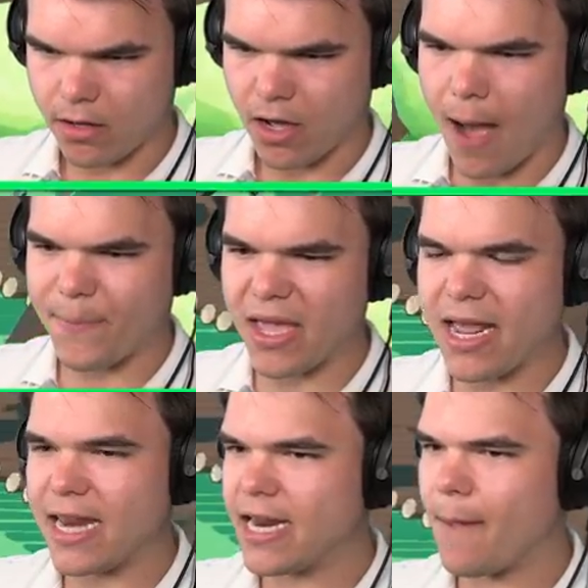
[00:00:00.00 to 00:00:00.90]
Hop in,
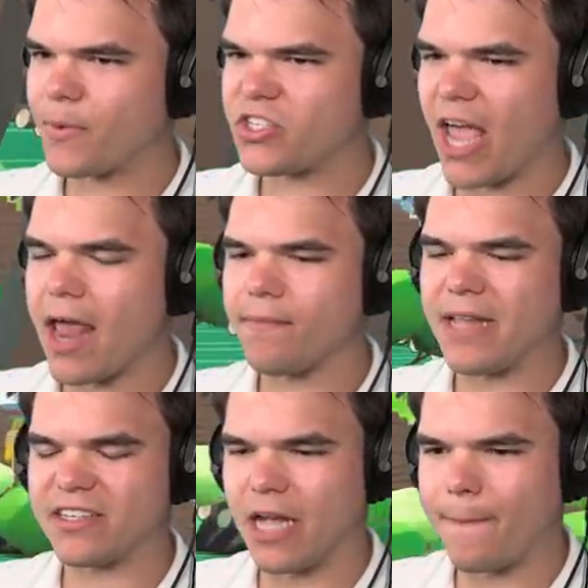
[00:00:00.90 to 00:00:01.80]
89%.
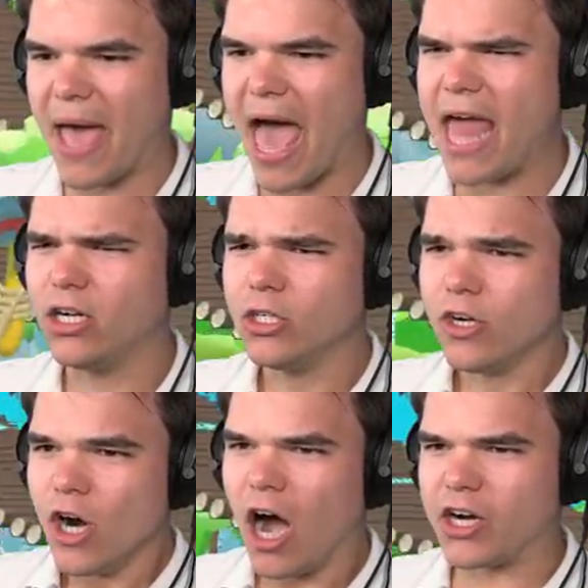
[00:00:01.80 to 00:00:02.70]
That's not bad.
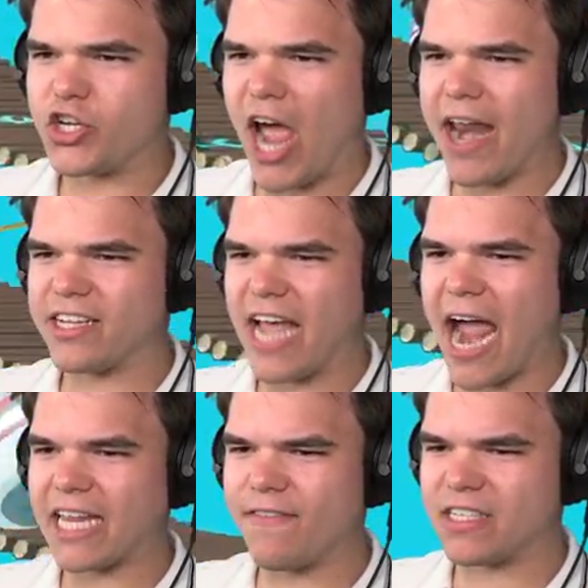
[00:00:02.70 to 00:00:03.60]
Our jet is
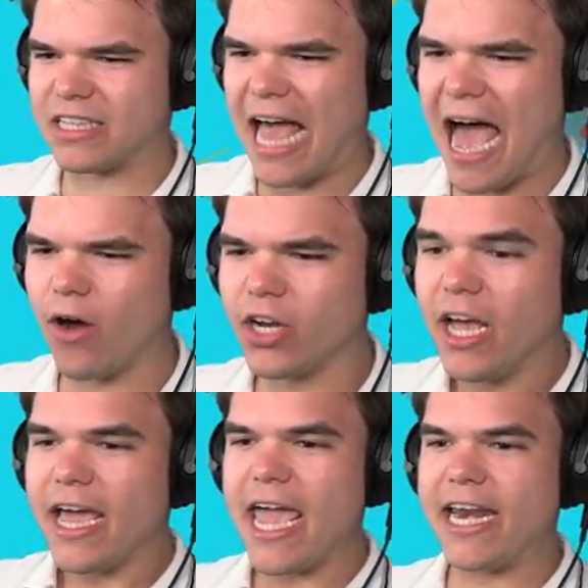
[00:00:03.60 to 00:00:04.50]
active. It's loud.
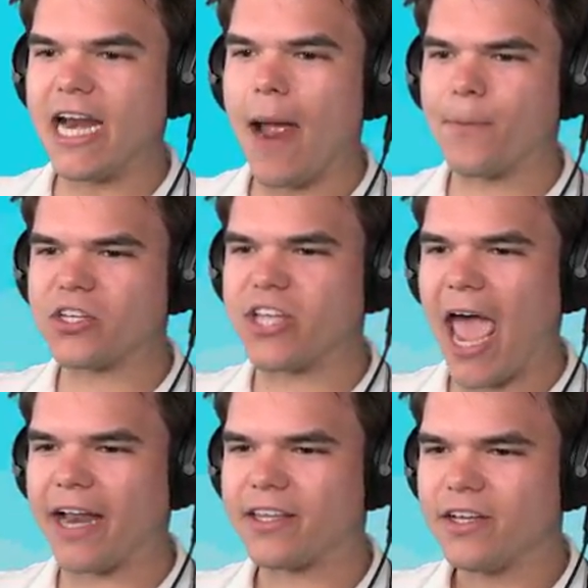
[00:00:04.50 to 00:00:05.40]

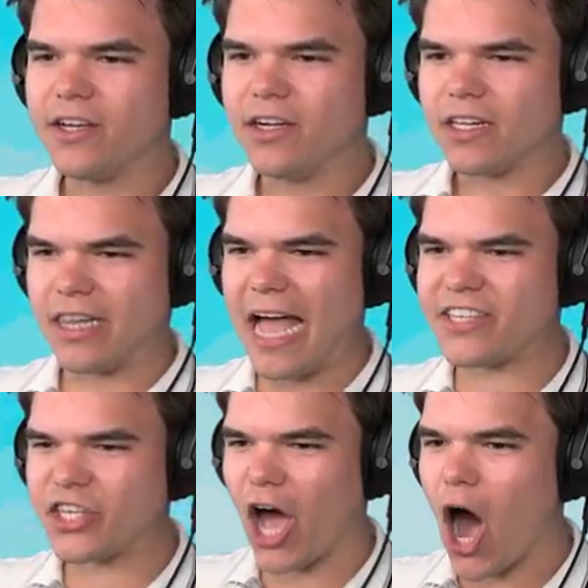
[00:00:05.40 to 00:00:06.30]
89%.
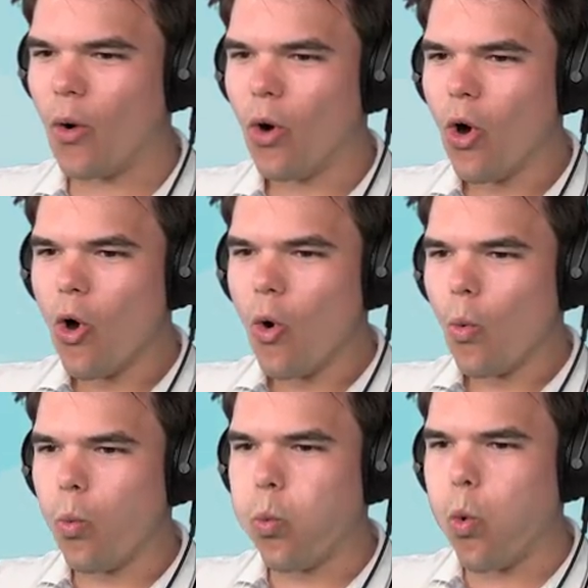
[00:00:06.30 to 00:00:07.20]
Let's go.
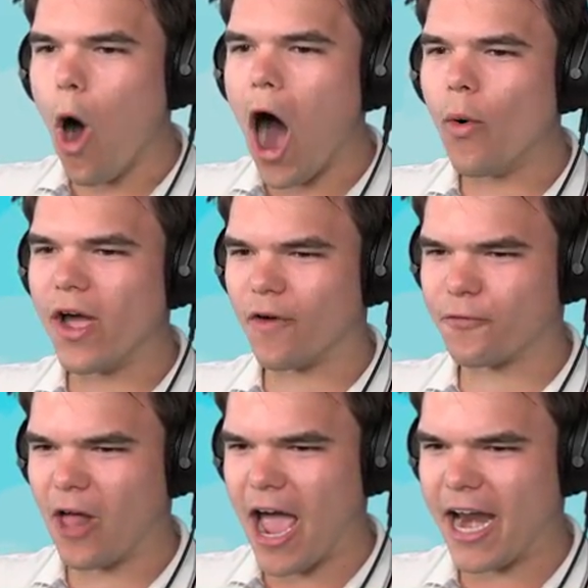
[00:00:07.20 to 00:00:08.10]
Whoa, we
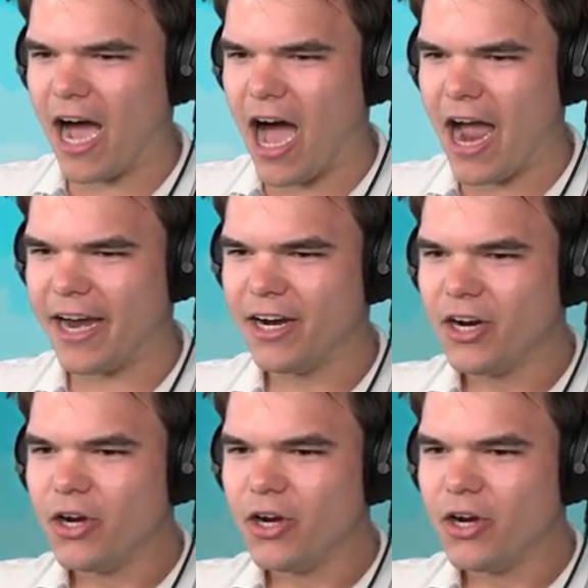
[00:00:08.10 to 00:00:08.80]
are flying high.